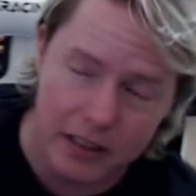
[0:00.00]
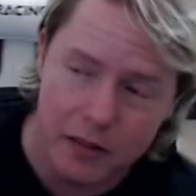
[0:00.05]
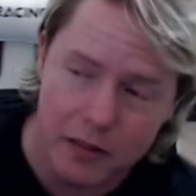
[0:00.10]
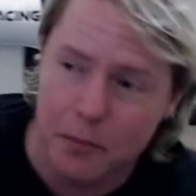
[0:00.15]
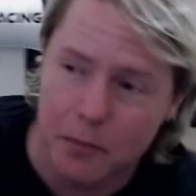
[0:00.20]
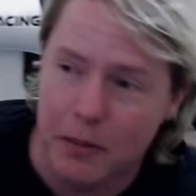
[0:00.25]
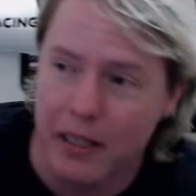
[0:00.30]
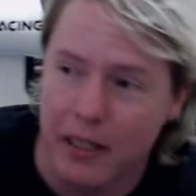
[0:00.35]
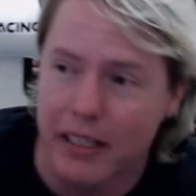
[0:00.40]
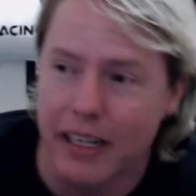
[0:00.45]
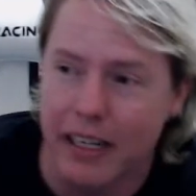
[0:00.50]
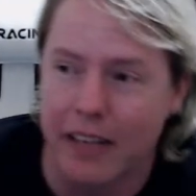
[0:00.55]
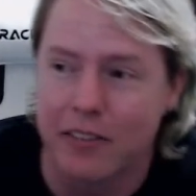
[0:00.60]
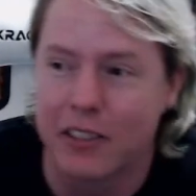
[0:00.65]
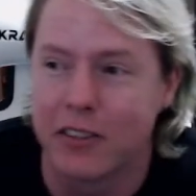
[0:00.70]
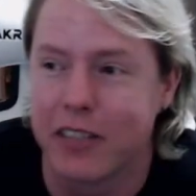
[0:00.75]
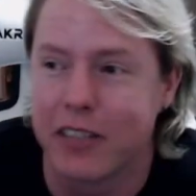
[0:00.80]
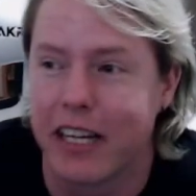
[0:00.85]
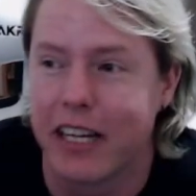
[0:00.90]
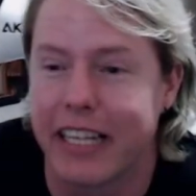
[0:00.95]
but I've
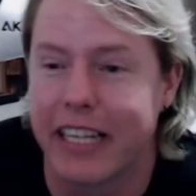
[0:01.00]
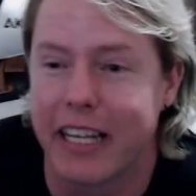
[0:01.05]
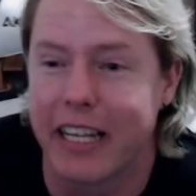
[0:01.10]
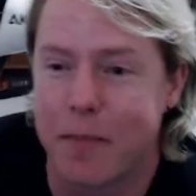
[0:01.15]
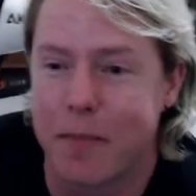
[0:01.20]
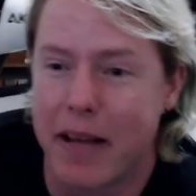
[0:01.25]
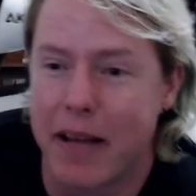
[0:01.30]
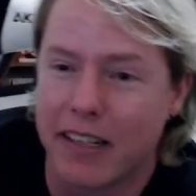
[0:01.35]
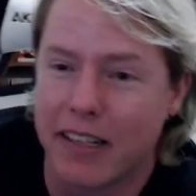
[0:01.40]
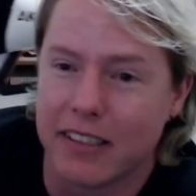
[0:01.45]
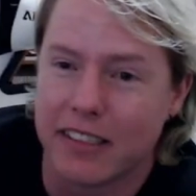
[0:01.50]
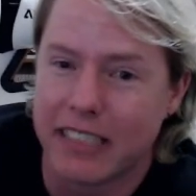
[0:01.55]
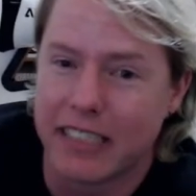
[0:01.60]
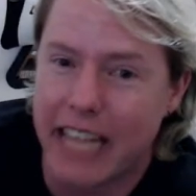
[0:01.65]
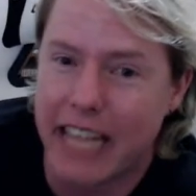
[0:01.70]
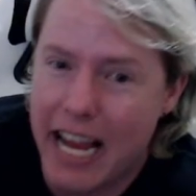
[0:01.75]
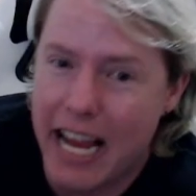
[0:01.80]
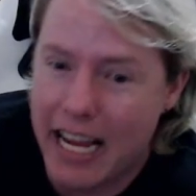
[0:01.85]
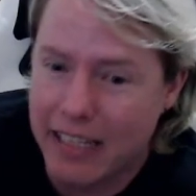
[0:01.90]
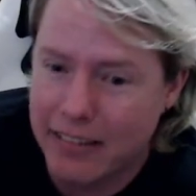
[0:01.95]
still got to get A Man and His
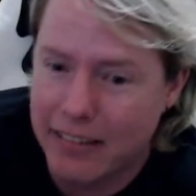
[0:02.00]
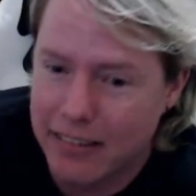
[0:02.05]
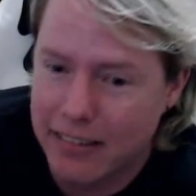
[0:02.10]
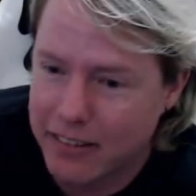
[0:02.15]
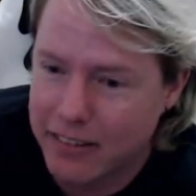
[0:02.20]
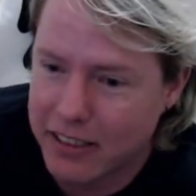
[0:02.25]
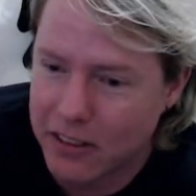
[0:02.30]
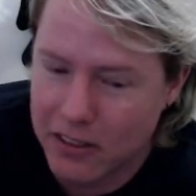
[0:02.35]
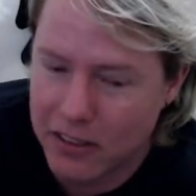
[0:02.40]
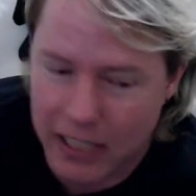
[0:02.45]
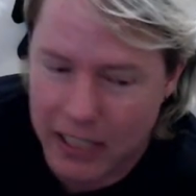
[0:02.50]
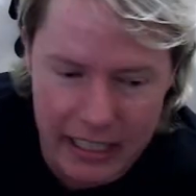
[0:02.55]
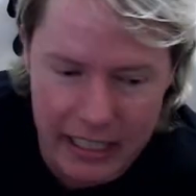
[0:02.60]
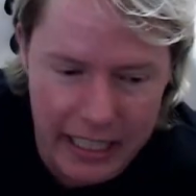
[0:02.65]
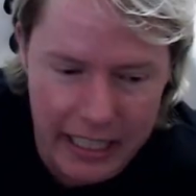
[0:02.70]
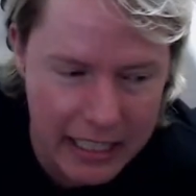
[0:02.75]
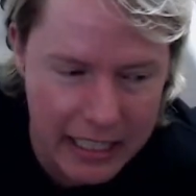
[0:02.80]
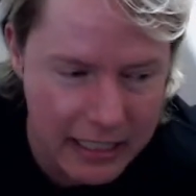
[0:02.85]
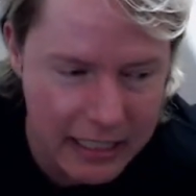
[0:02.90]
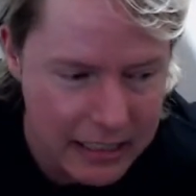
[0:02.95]
Cat. Still got to
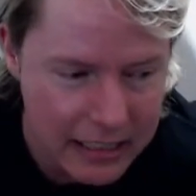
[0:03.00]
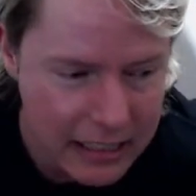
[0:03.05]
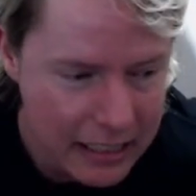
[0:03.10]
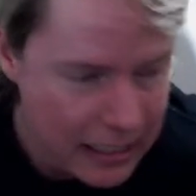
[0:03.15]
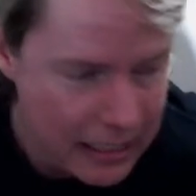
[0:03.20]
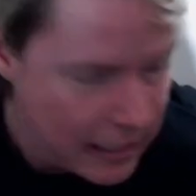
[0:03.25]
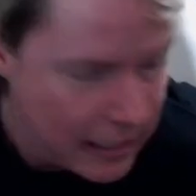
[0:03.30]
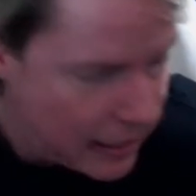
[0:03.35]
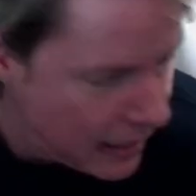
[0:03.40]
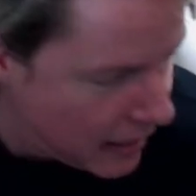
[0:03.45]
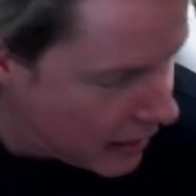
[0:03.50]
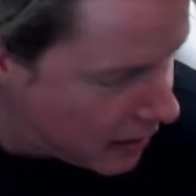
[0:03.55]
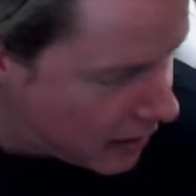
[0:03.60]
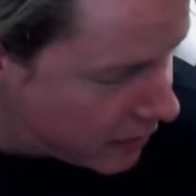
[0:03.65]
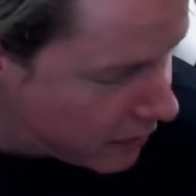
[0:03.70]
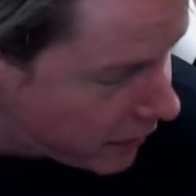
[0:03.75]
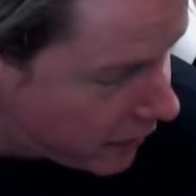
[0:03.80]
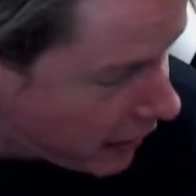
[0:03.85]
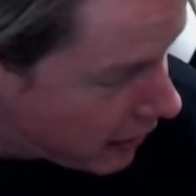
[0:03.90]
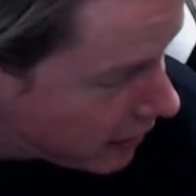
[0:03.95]
get
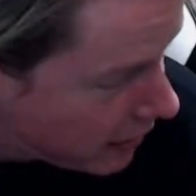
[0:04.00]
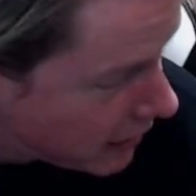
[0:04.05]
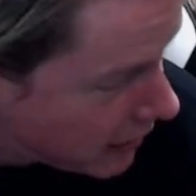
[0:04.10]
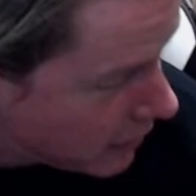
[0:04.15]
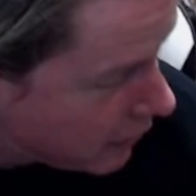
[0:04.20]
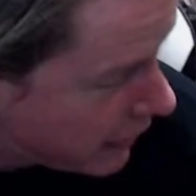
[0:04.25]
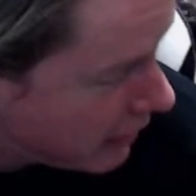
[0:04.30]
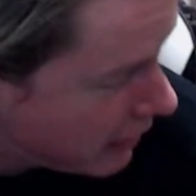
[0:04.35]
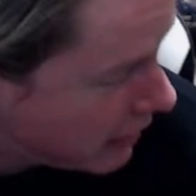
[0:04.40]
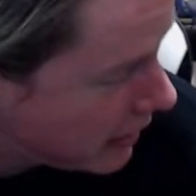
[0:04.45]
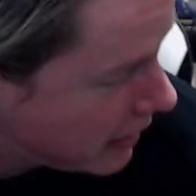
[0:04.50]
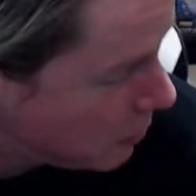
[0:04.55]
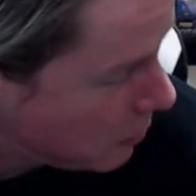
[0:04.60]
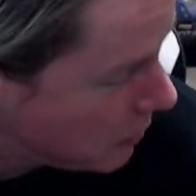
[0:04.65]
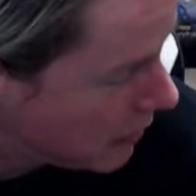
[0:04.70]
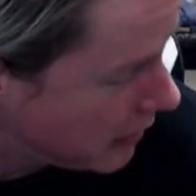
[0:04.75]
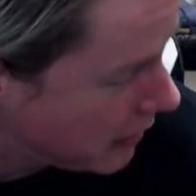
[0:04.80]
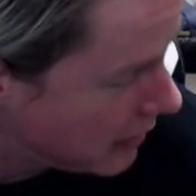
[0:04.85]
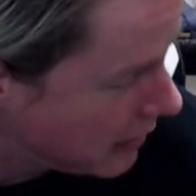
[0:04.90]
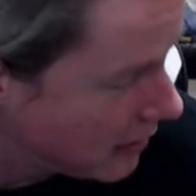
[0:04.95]
Fire in His
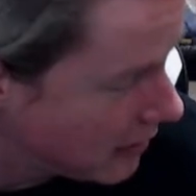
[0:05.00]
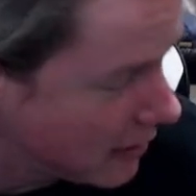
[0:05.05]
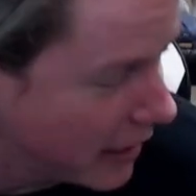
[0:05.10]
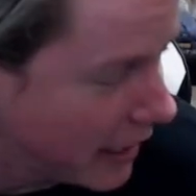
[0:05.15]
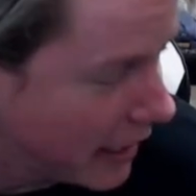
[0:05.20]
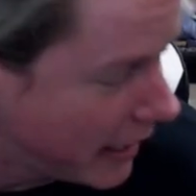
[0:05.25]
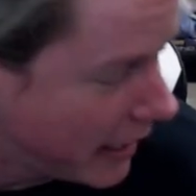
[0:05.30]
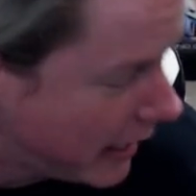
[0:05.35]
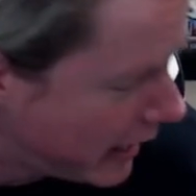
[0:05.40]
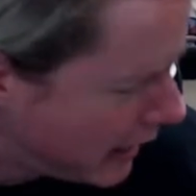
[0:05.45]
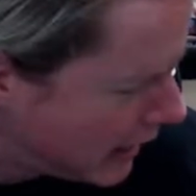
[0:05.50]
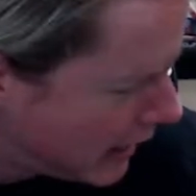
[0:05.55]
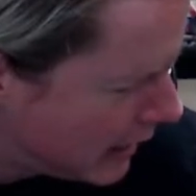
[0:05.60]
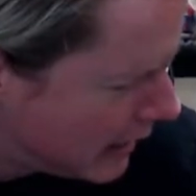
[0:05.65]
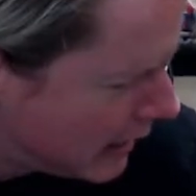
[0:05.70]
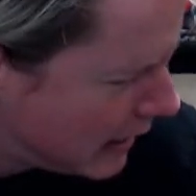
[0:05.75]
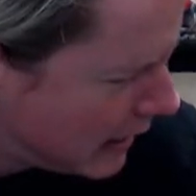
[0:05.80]
Fingertips. I still got to get